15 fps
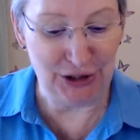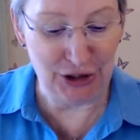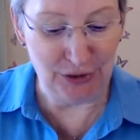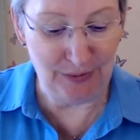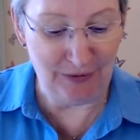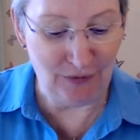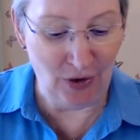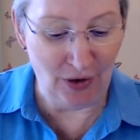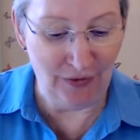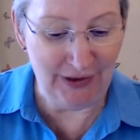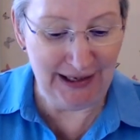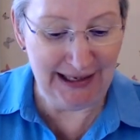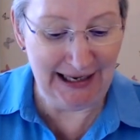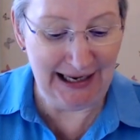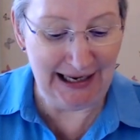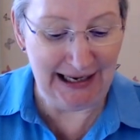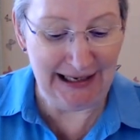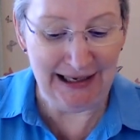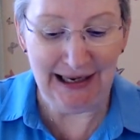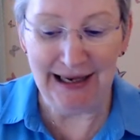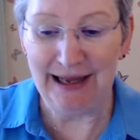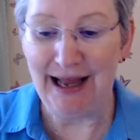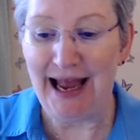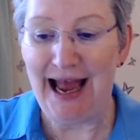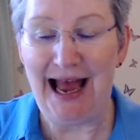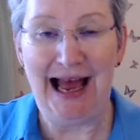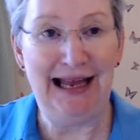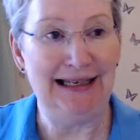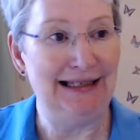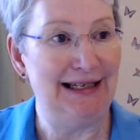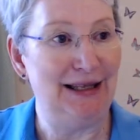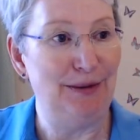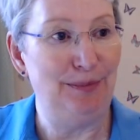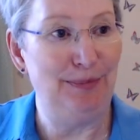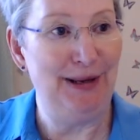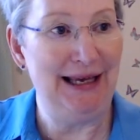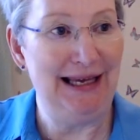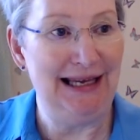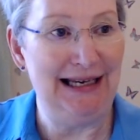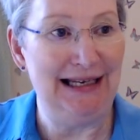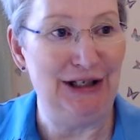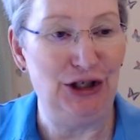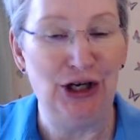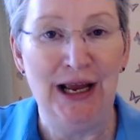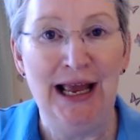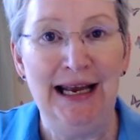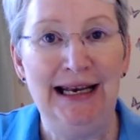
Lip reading: So we've got the King and the Page.